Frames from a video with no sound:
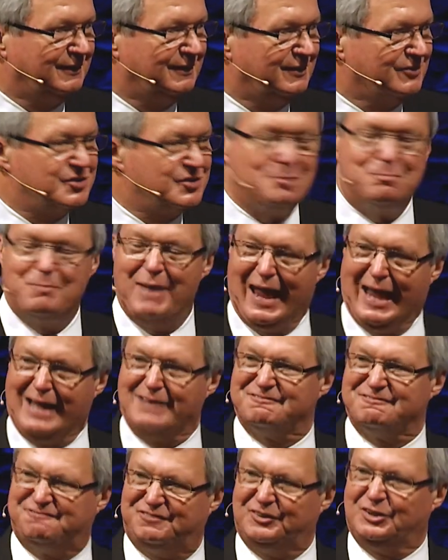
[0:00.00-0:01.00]
the
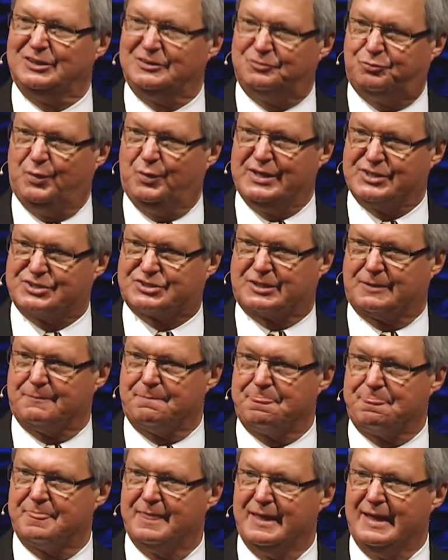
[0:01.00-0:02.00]
man full of wisdom.
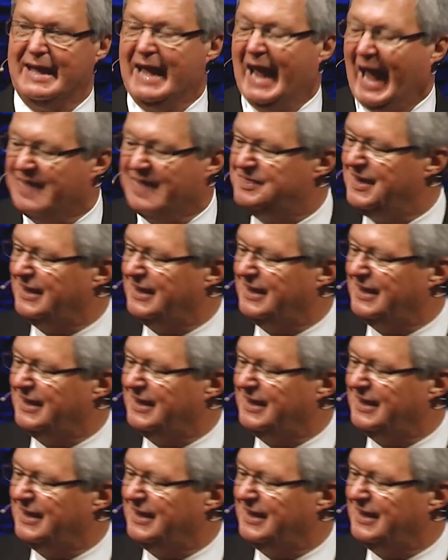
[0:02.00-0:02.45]
And